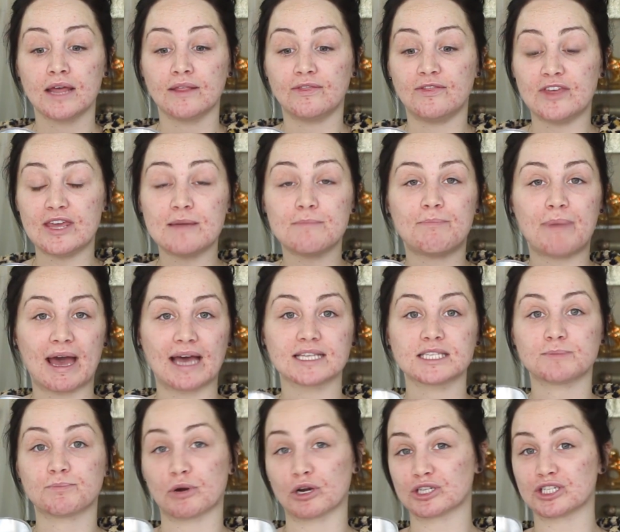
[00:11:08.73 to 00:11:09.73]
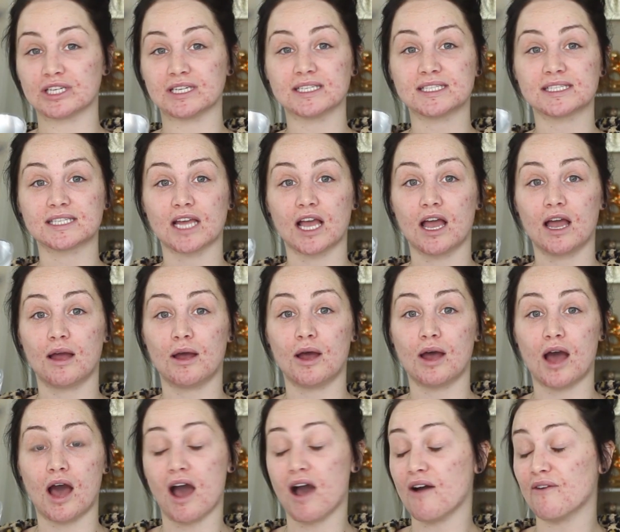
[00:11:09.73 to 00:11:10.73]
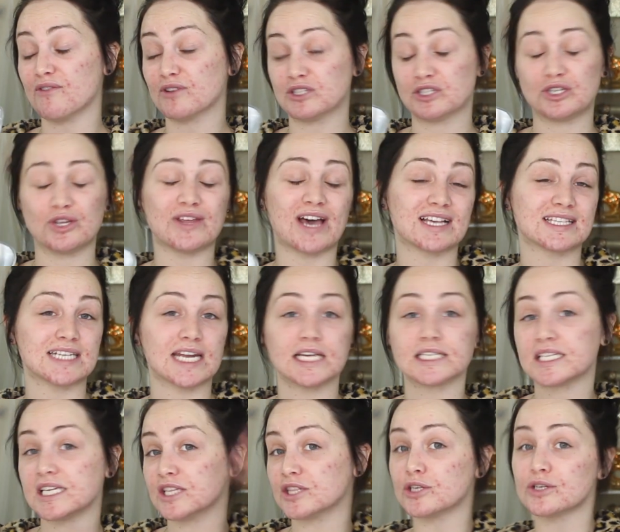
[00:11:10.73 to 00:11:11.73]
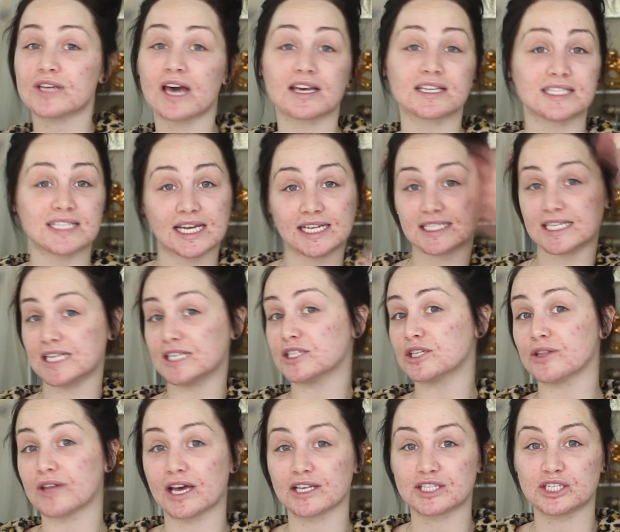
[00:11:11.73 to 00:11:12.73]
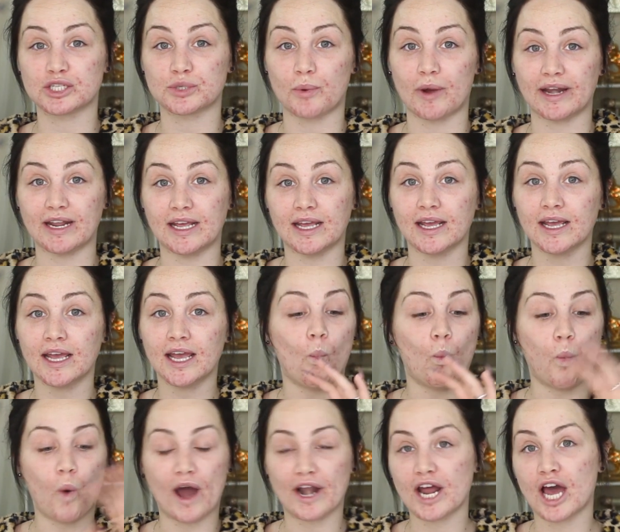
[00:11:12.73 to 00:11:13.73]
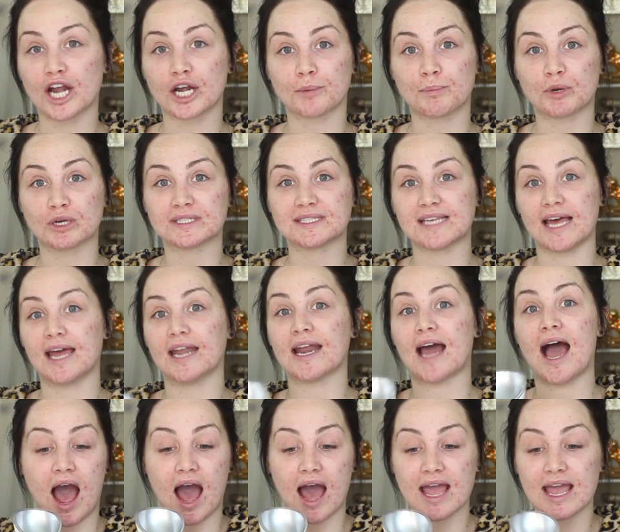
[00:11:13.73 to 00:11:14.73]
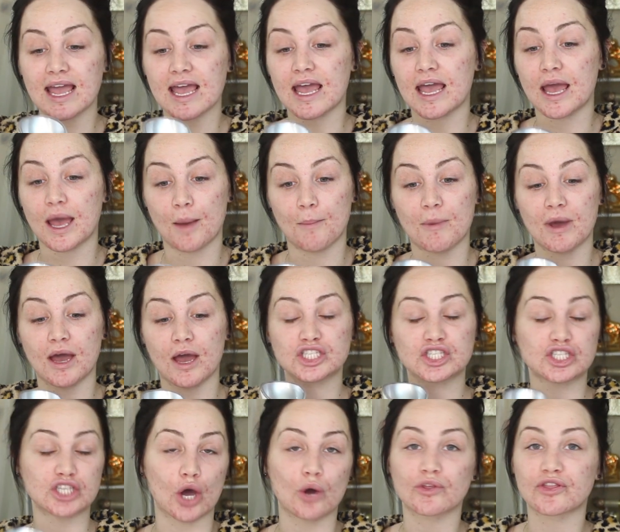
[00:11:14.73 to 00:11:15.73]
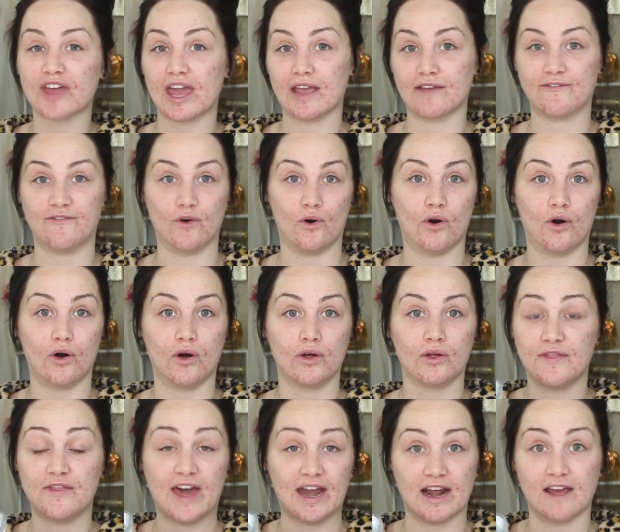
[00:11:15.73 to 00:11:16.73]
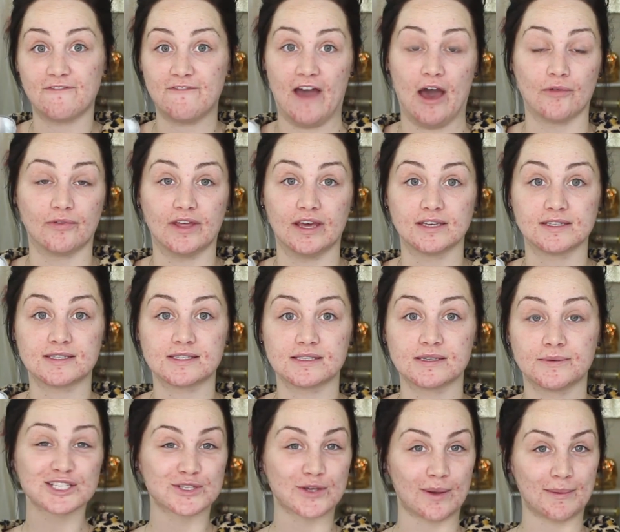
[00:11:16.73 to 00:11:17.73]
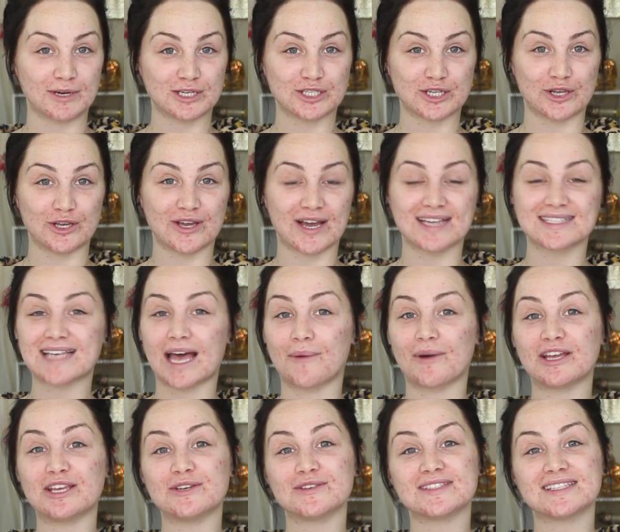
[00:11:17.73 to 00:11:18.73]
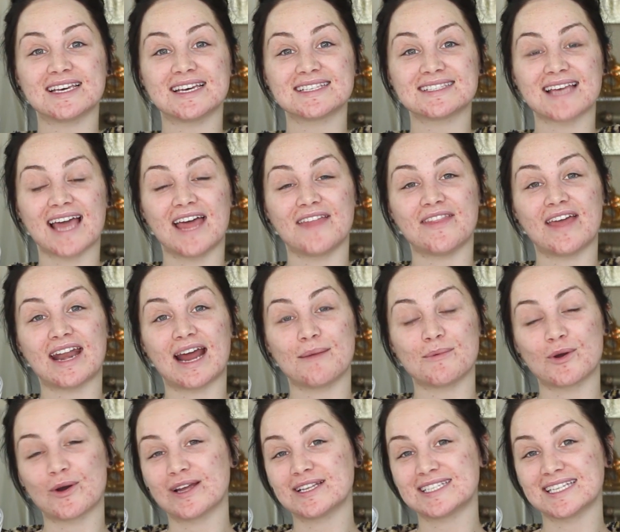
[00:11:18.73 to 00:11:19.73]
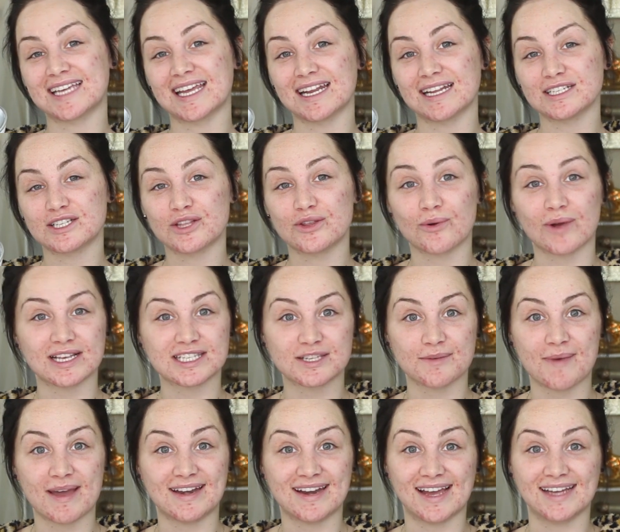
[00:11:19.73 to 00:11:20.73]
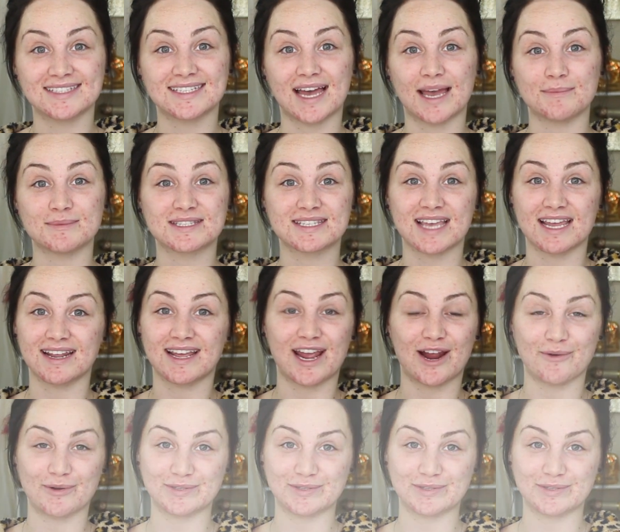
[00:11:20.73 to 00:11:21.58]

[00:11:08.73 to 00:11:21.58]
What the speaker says: the best purchase of 2018, 2019, 2020, 100%. I am so thankful that I found this. So I'm gonna show you guys how I use this, and then I'm going to get into the rest of my nighttime skincare